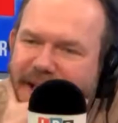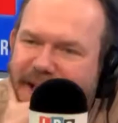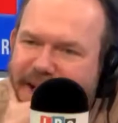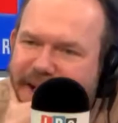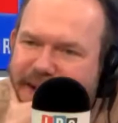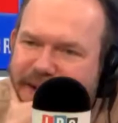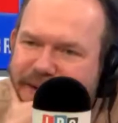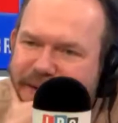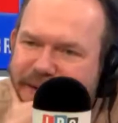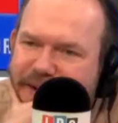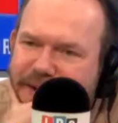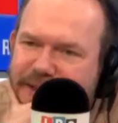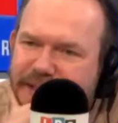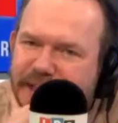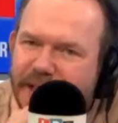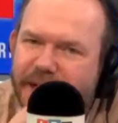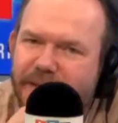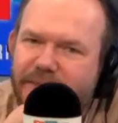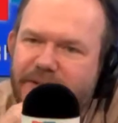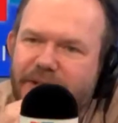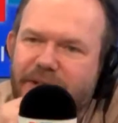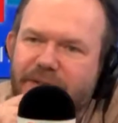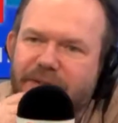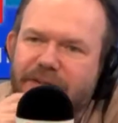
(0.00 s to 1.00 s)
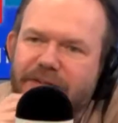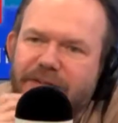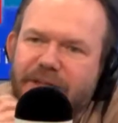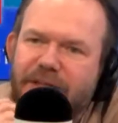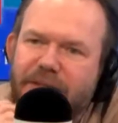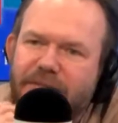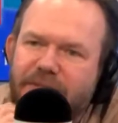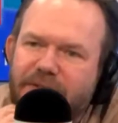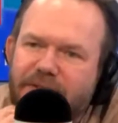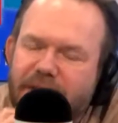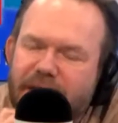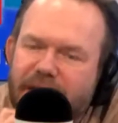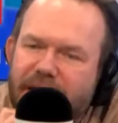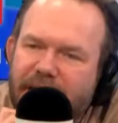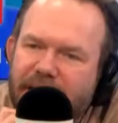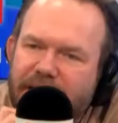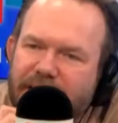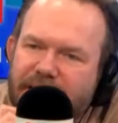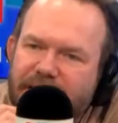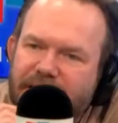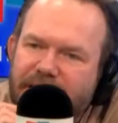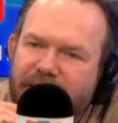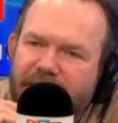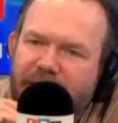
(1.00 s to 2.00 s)
in order to help Donald Trump's
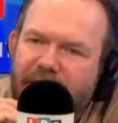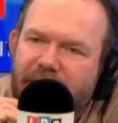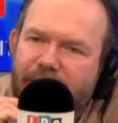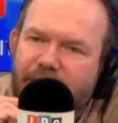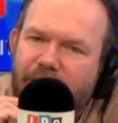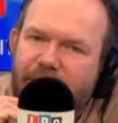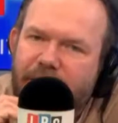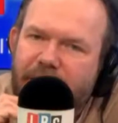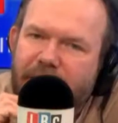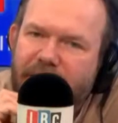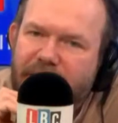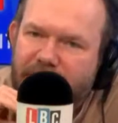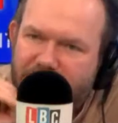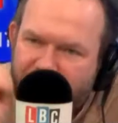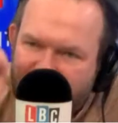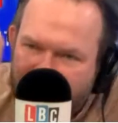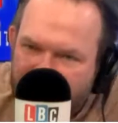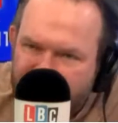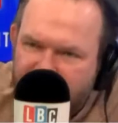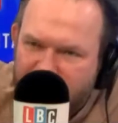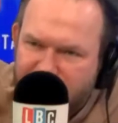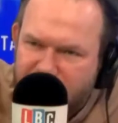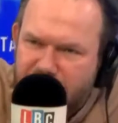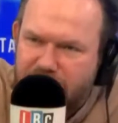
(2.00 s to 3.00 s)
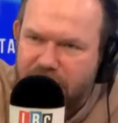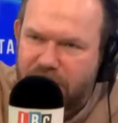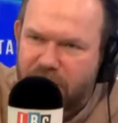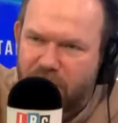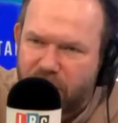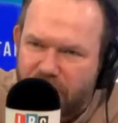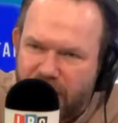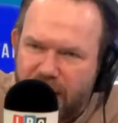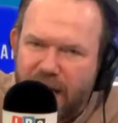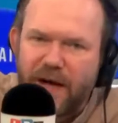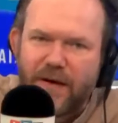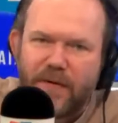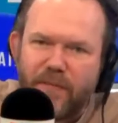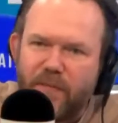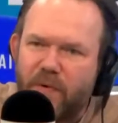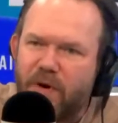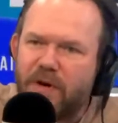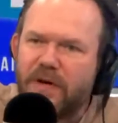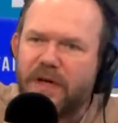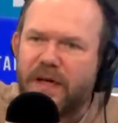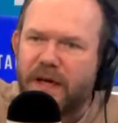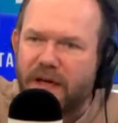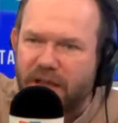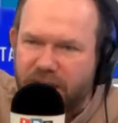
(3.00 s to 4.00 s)
re-election campaign. That's he's got that on
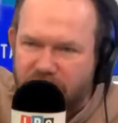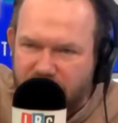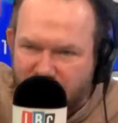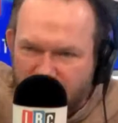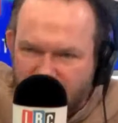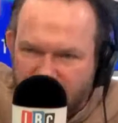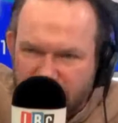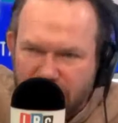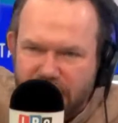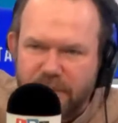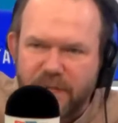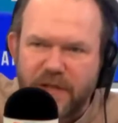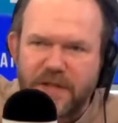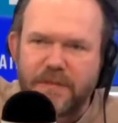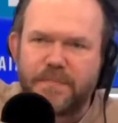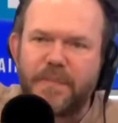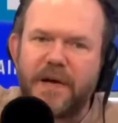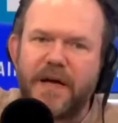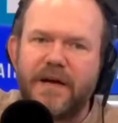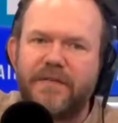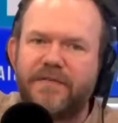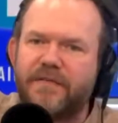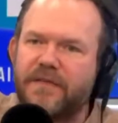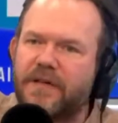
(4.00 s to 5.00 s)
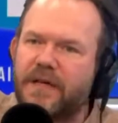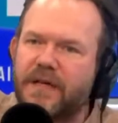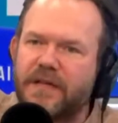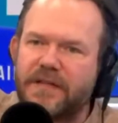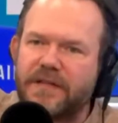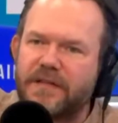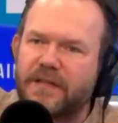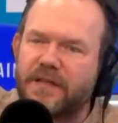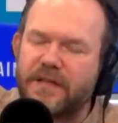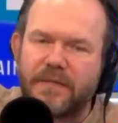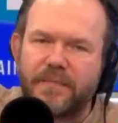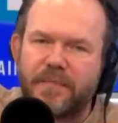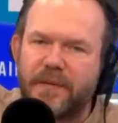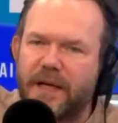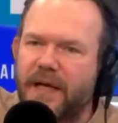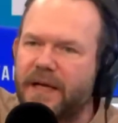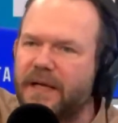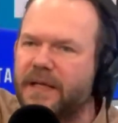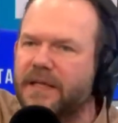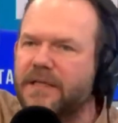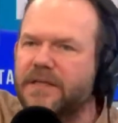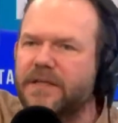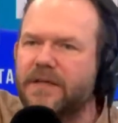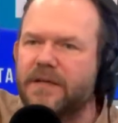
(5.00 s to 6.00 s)
one country. That's the most powerful country on the
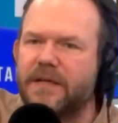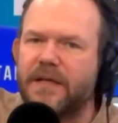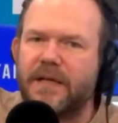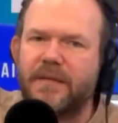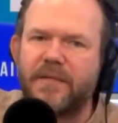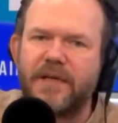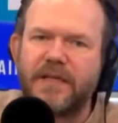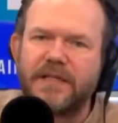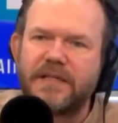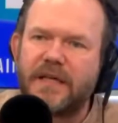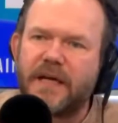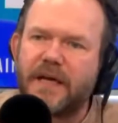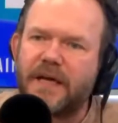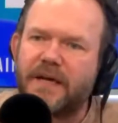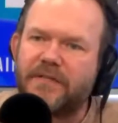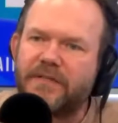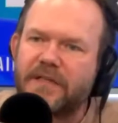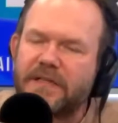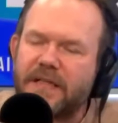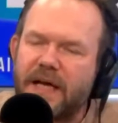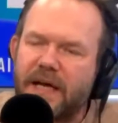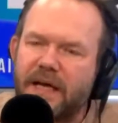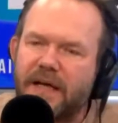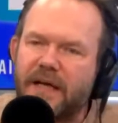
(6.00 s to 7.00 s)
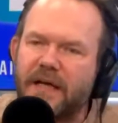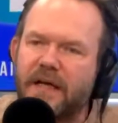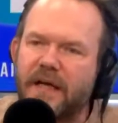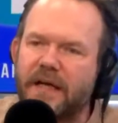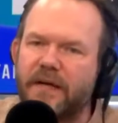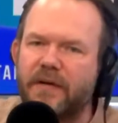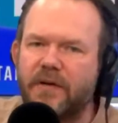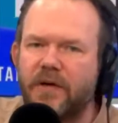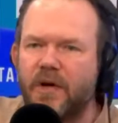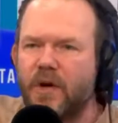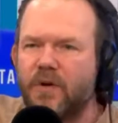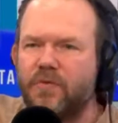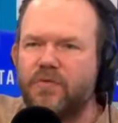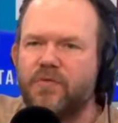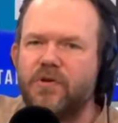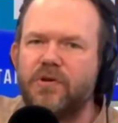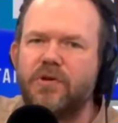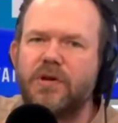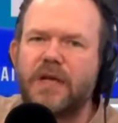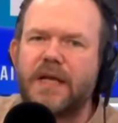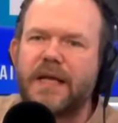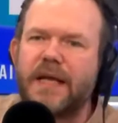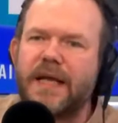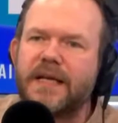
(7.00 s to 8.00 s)
planet. He's got them eating out of his hand like
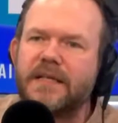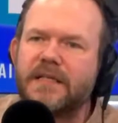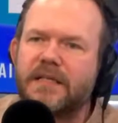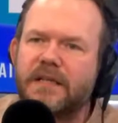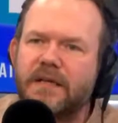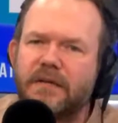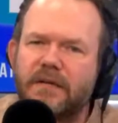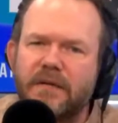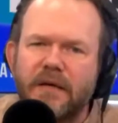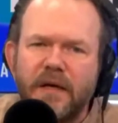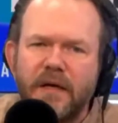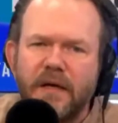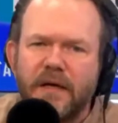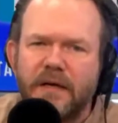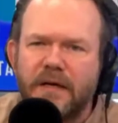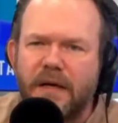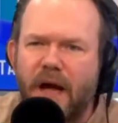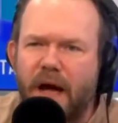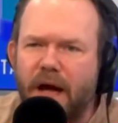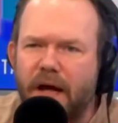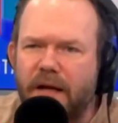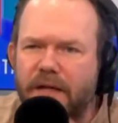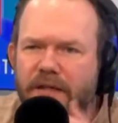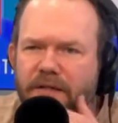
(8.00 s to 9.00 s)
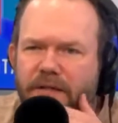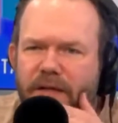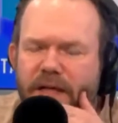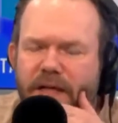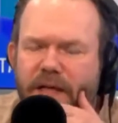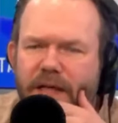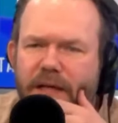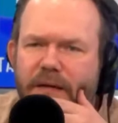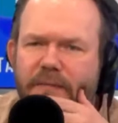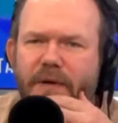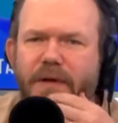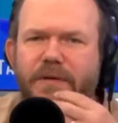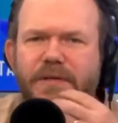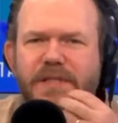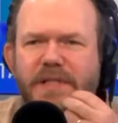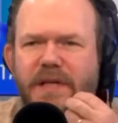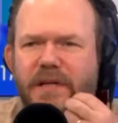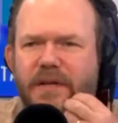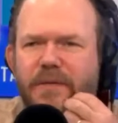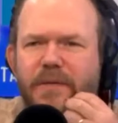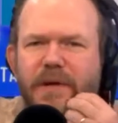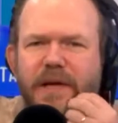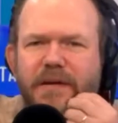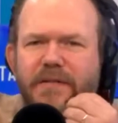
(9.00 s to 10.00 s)
Ruler Lenska it's the
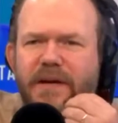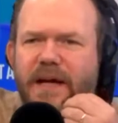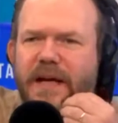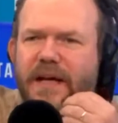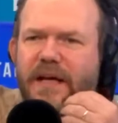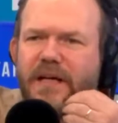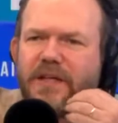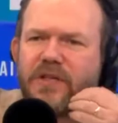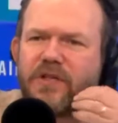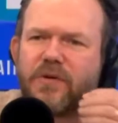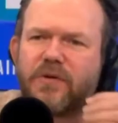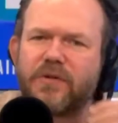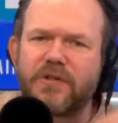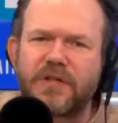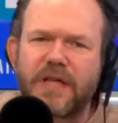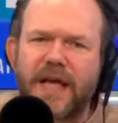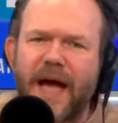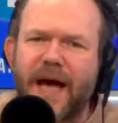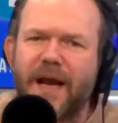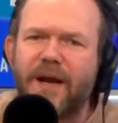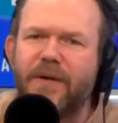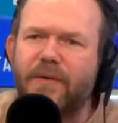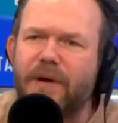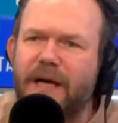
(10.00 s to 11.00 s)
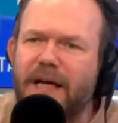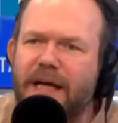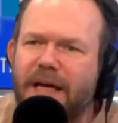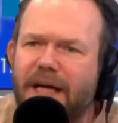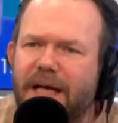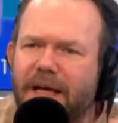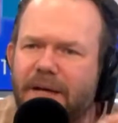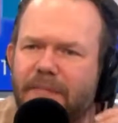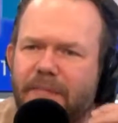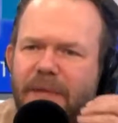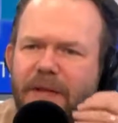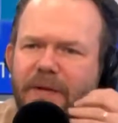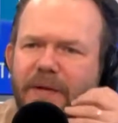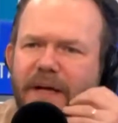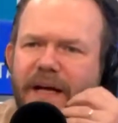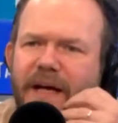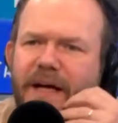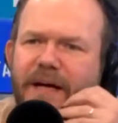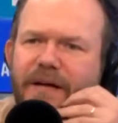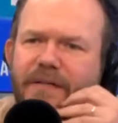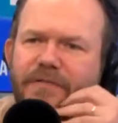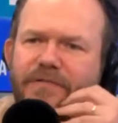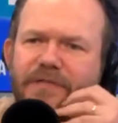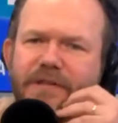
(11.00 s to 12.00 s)
other way around, like George Galloway licking milk
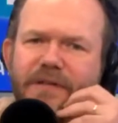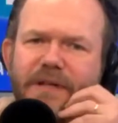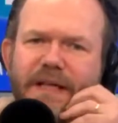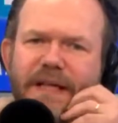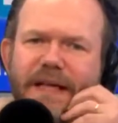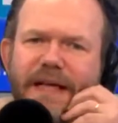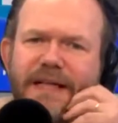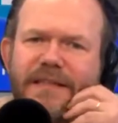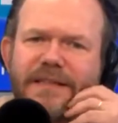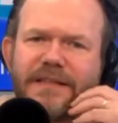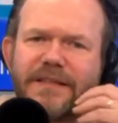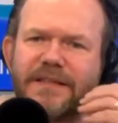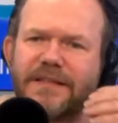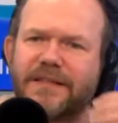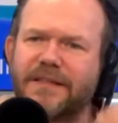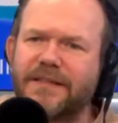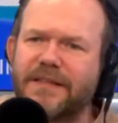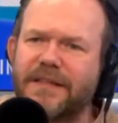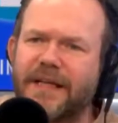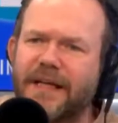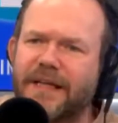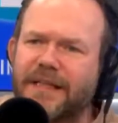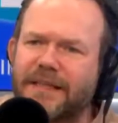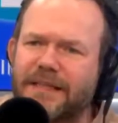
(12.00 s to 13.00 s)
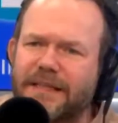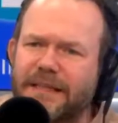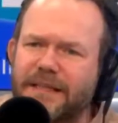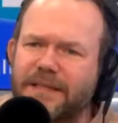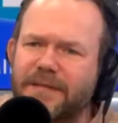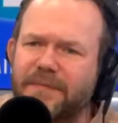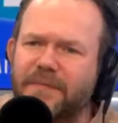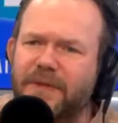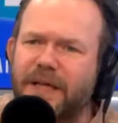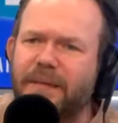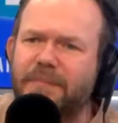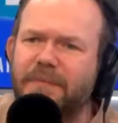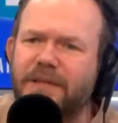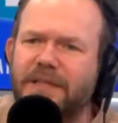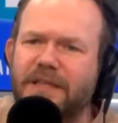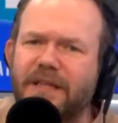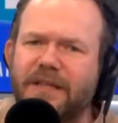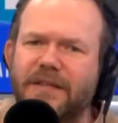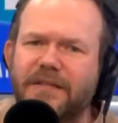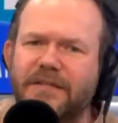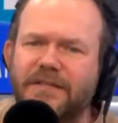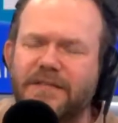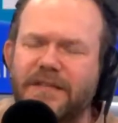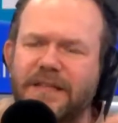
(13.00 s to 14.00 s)
out of Ruler Lenska's on that dismal
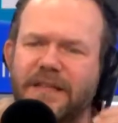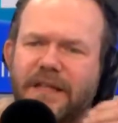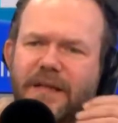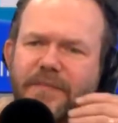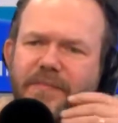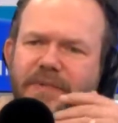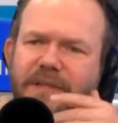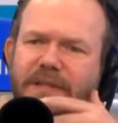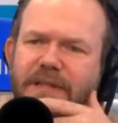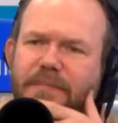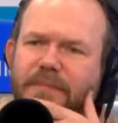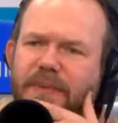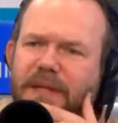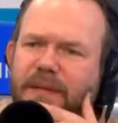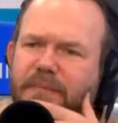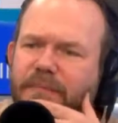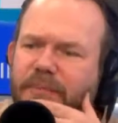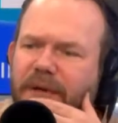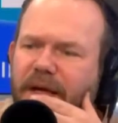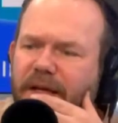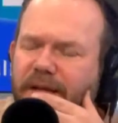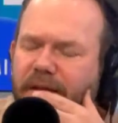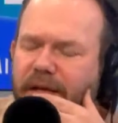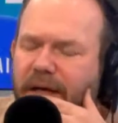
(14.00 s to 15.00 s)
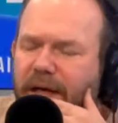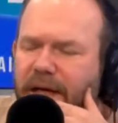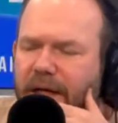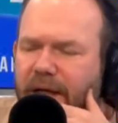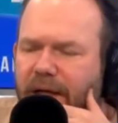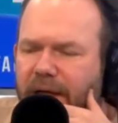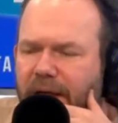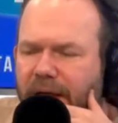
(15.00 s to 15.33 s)
episode of Celebrity Big Brother.